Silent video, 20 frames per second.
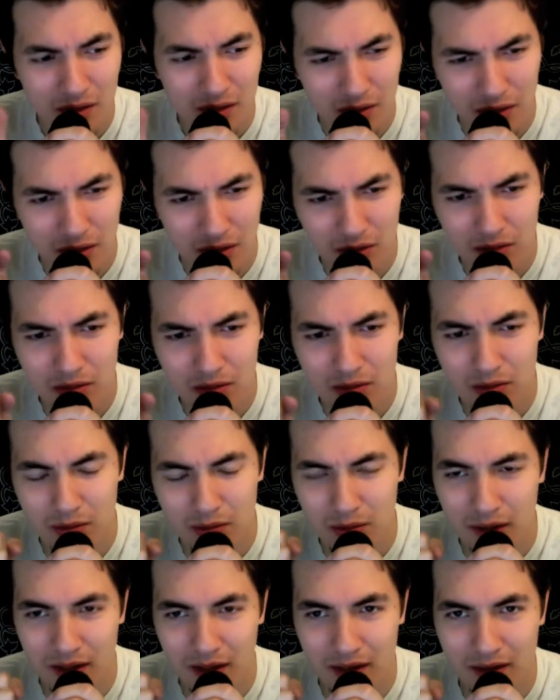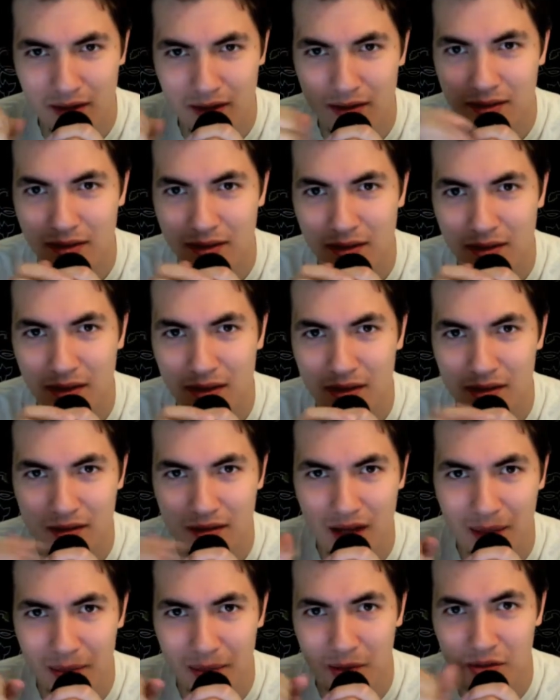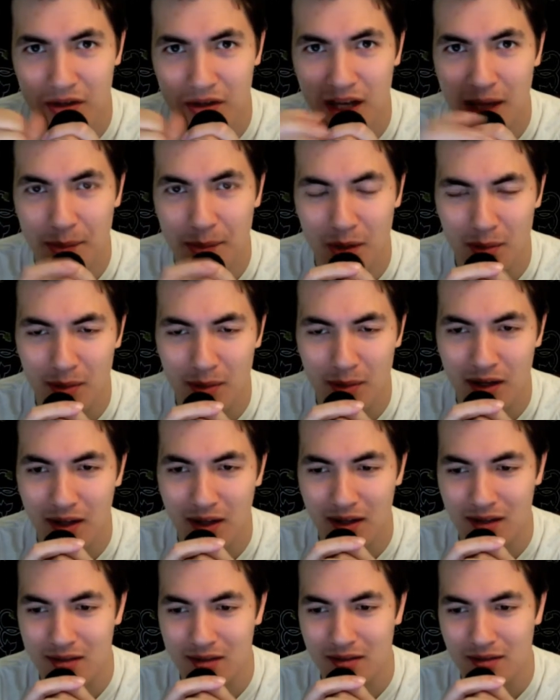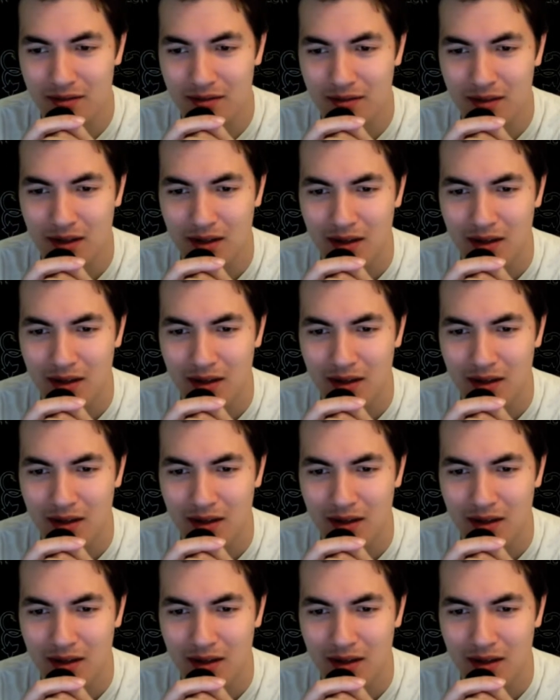we're going to stop those damn Armenians, and